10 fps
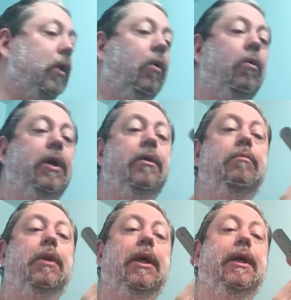holding the
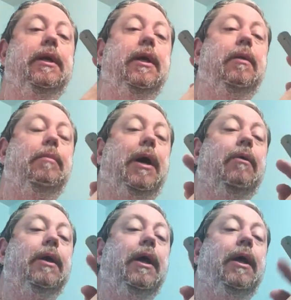blade at
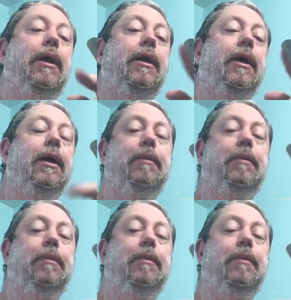about a